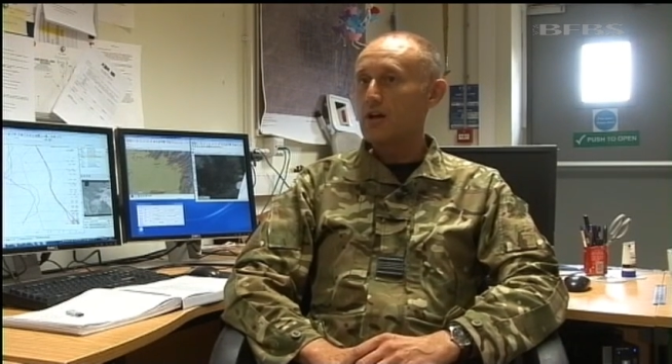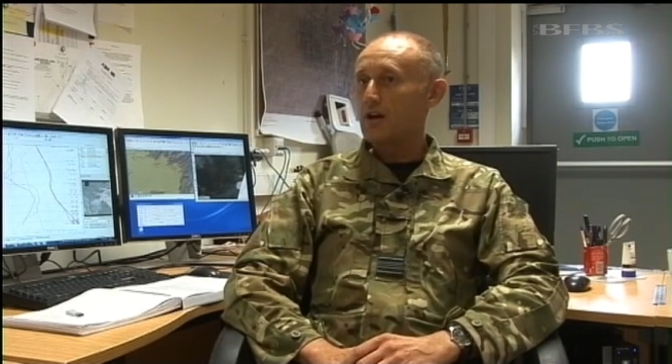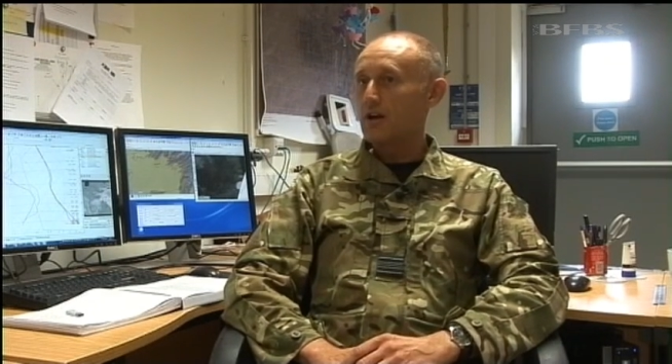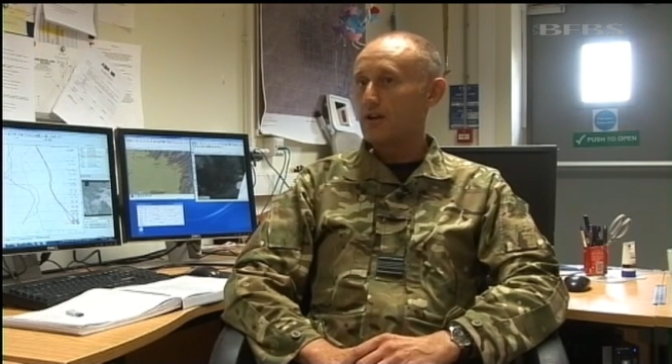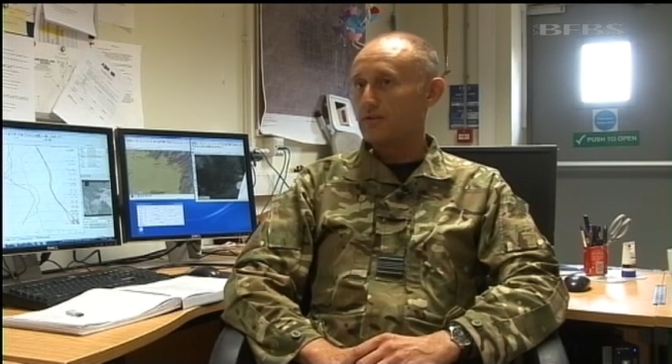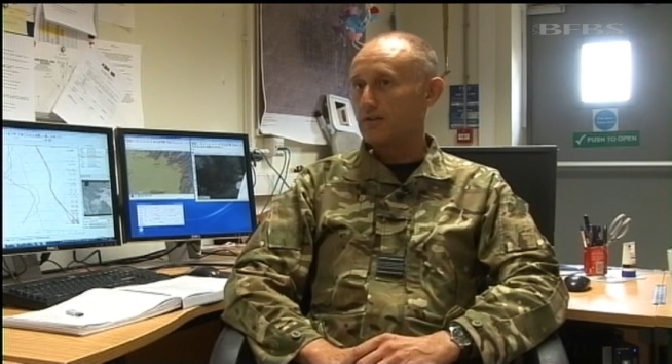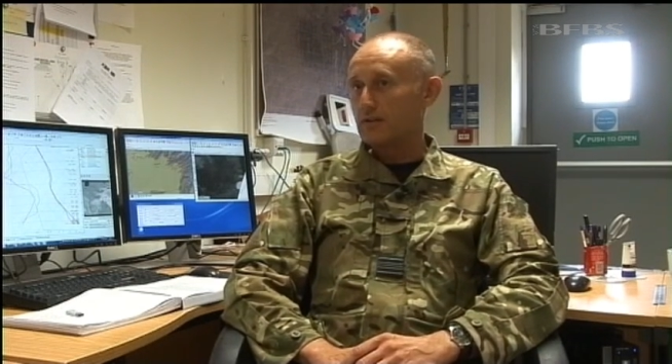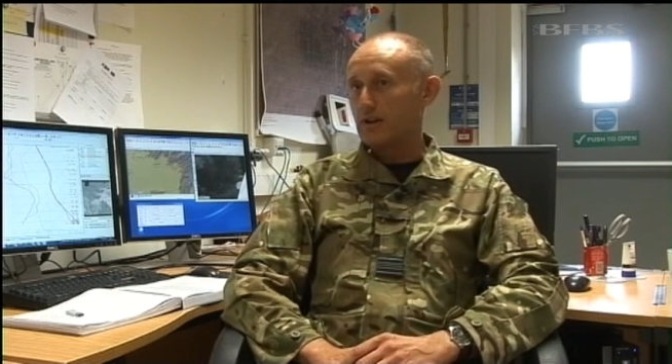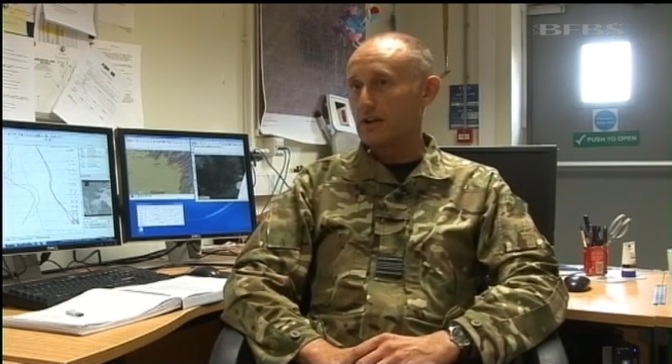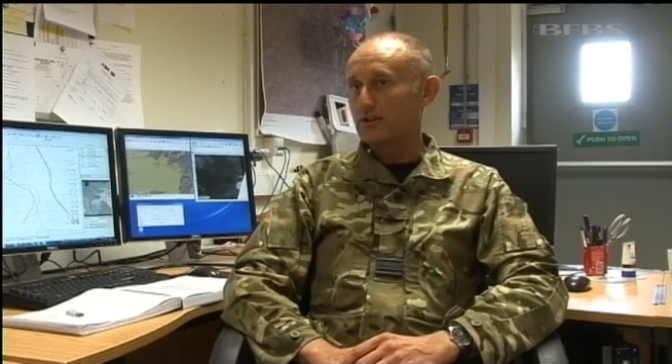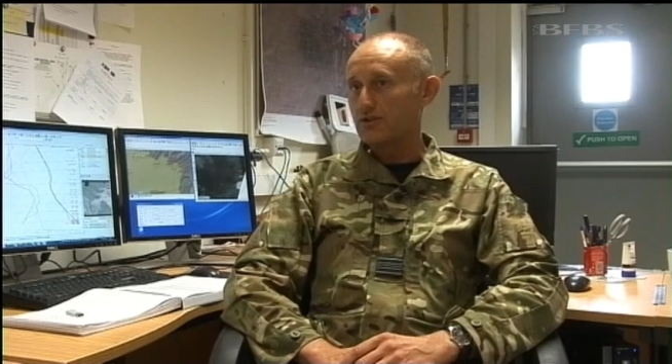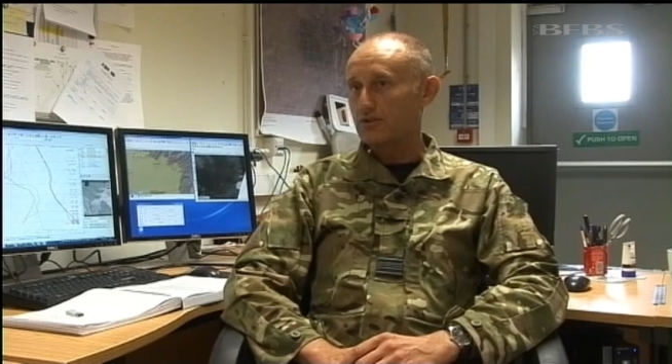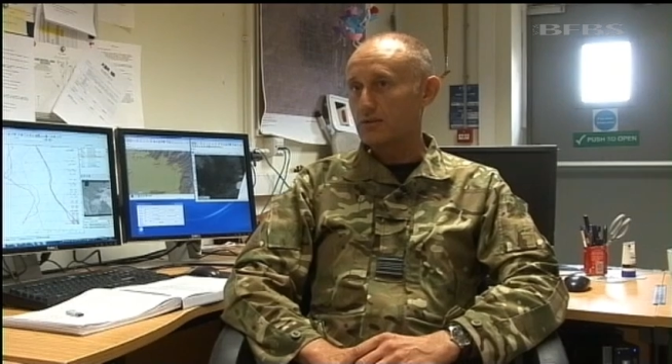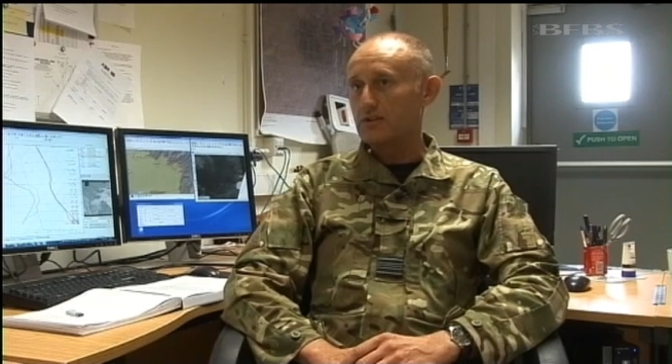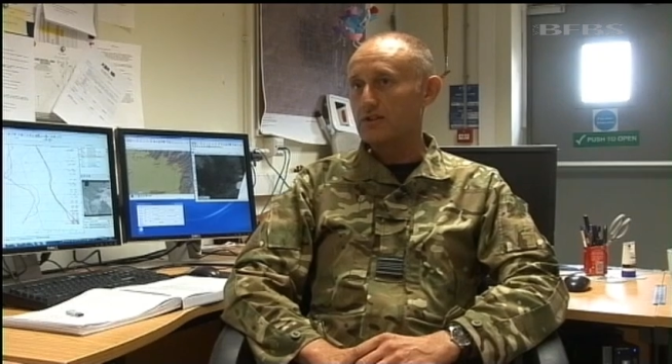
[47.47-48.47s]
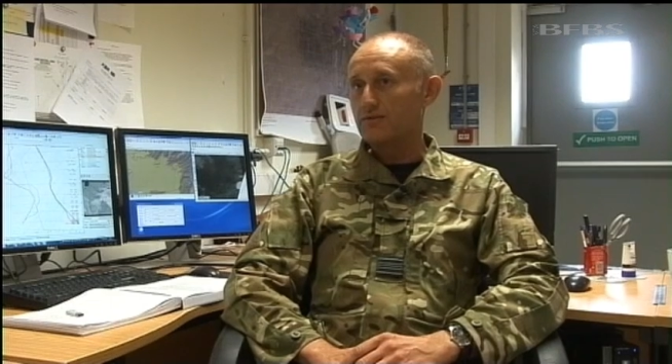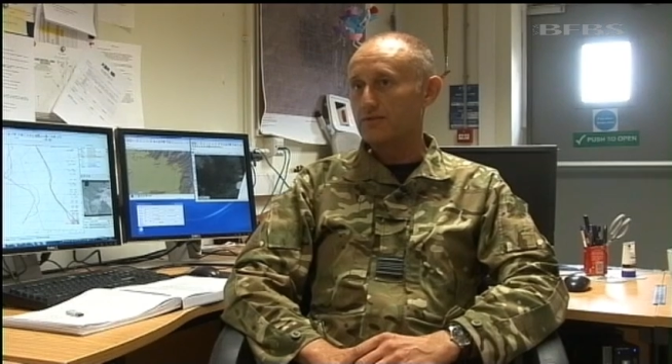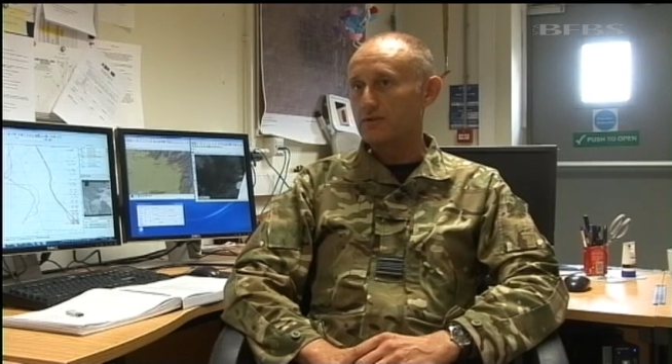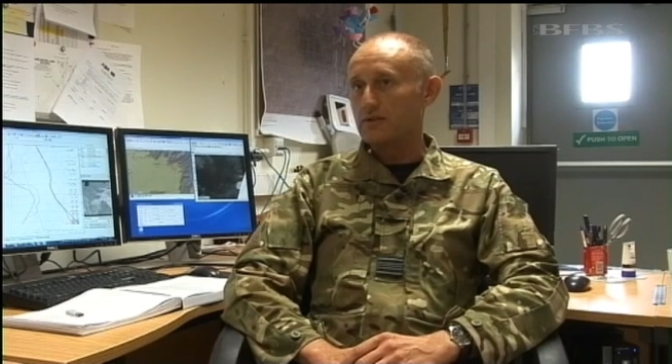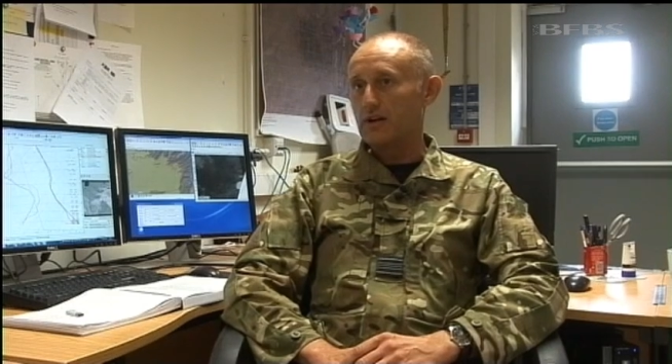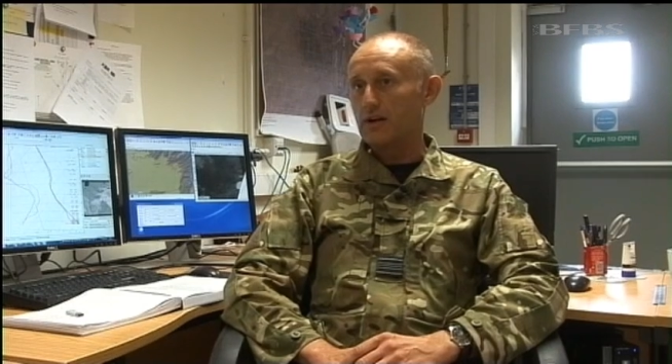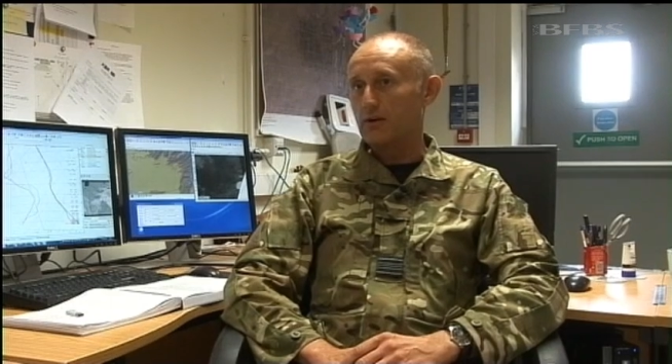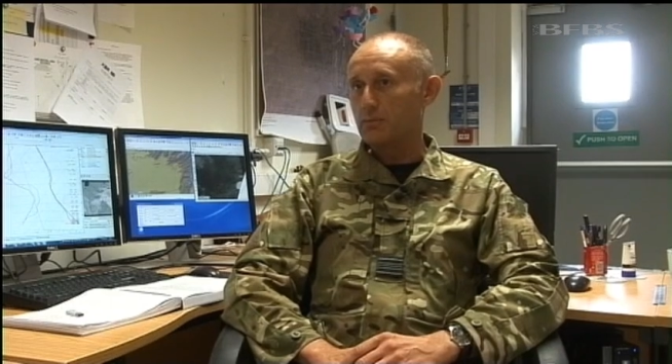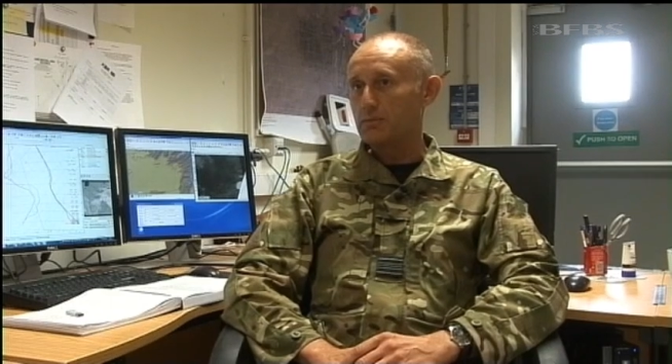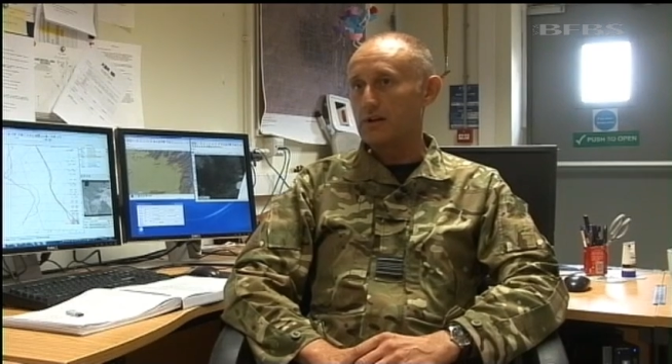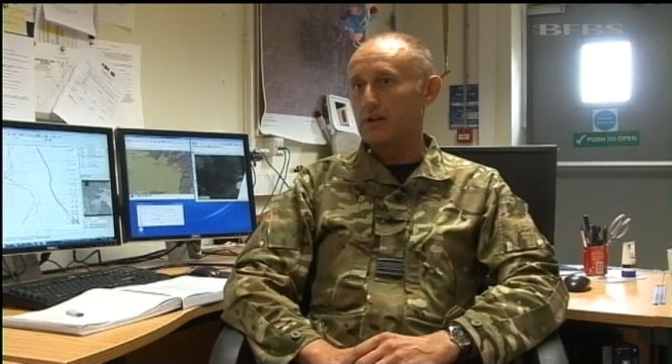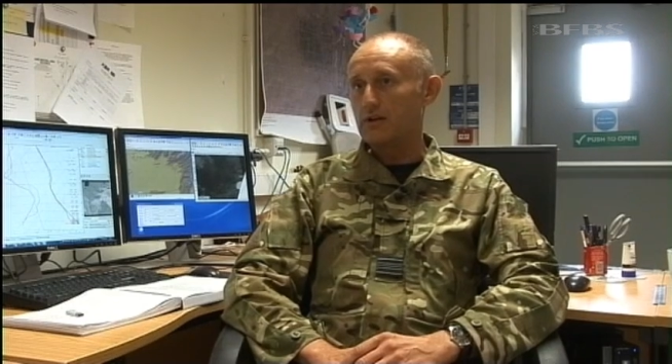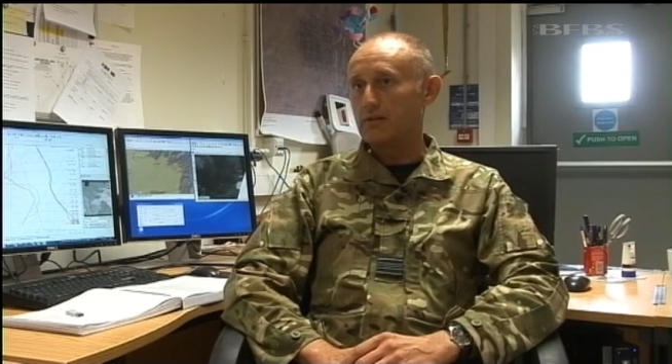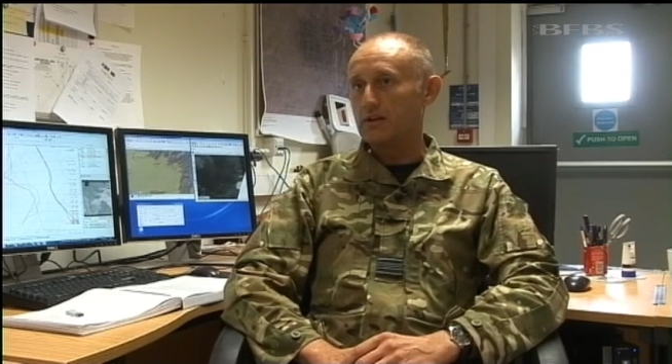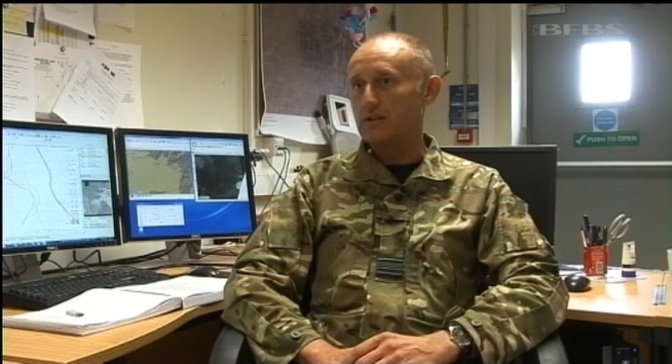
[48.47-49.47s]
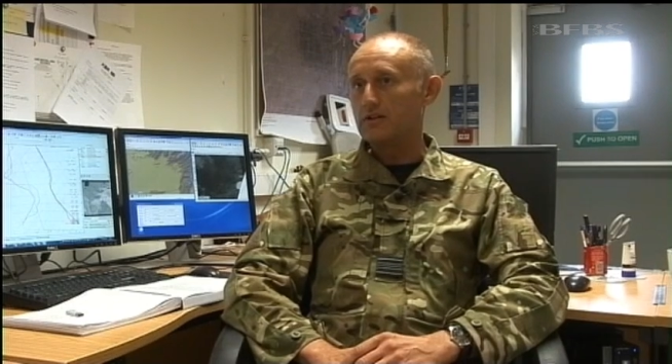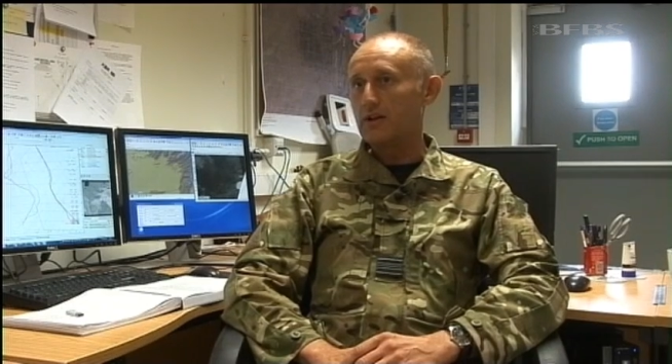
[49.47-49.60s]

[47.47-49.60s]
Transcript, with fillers: over the next 24-hour period.